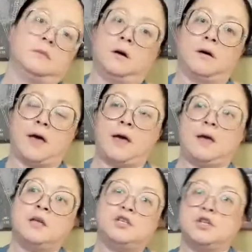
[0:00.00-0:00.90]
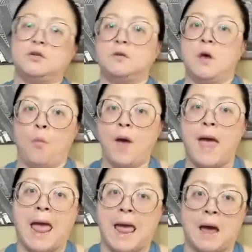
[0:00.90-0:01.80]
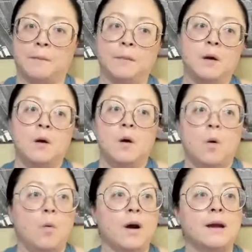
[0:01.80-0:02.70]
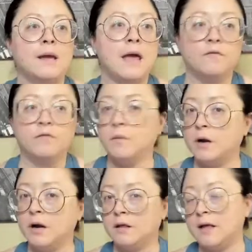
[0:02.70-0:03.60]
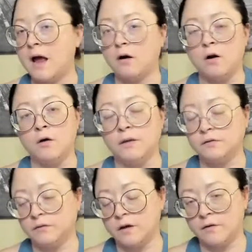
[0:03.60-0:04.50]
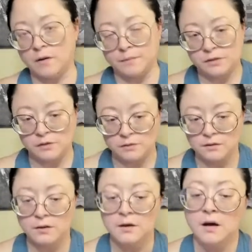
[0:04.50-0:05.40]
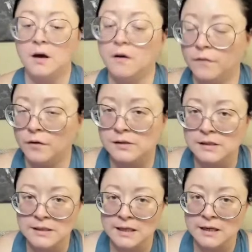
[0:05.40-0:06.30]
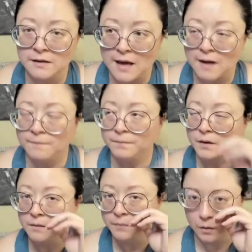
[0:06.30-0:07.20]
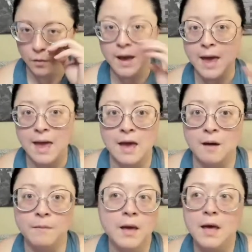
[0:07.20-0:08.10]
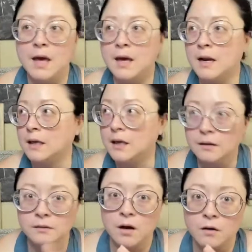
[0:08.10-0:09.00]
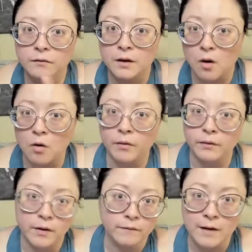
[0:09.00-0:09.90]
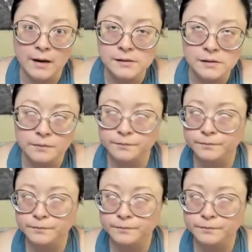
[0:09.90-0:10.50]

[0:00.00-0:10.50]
Okay? It went ham. Where it came from or anything, I don't know, that's for another episode, for us to dig into that, but it went ham, and it killed off, like, all the grapevines.